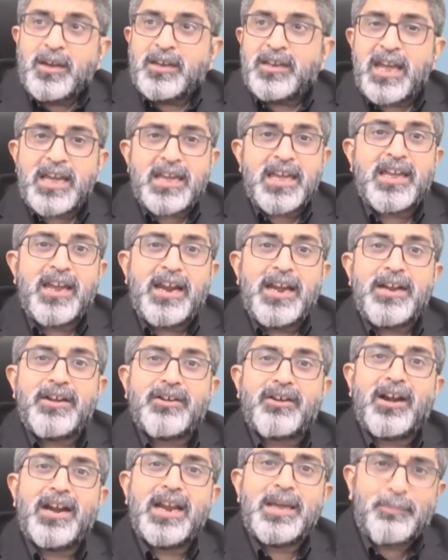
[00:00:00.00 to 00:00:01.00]
taking
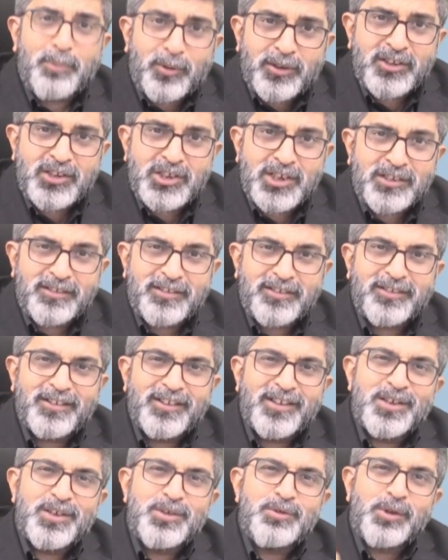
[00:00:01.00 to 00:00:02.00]
intraday positions,
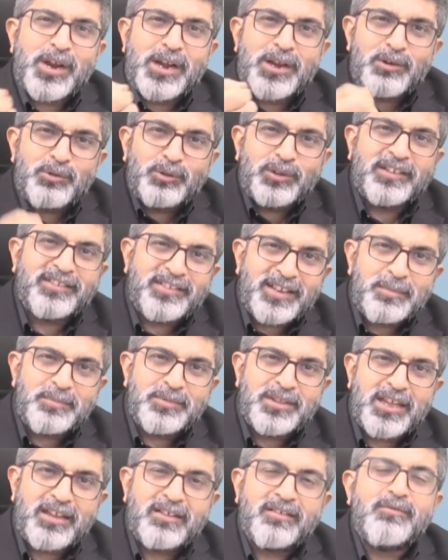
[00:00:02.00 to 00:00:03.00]
you can do the same
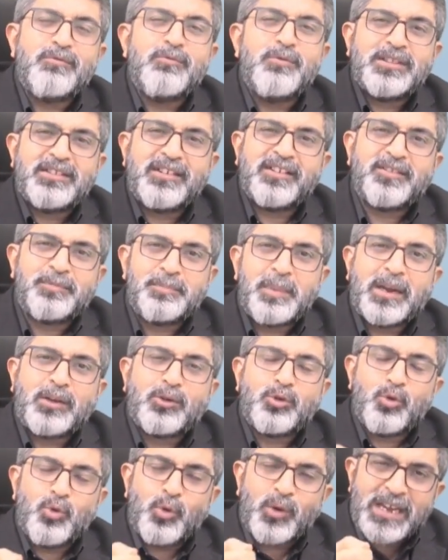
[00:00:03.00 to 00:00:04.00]
thing with
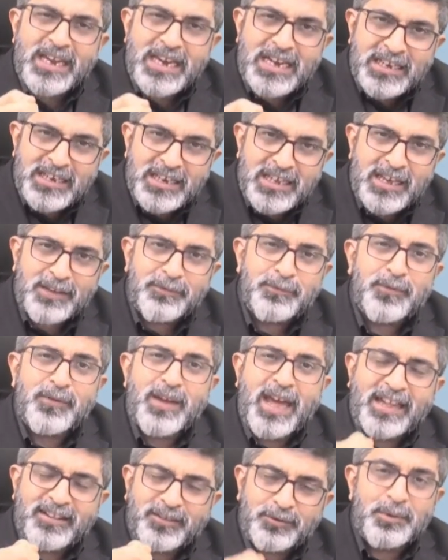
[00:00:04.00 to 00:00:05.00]
respect to ETF
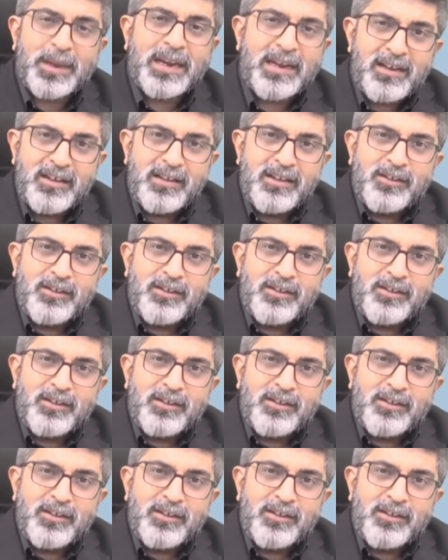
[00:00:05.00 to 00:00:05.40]
as well.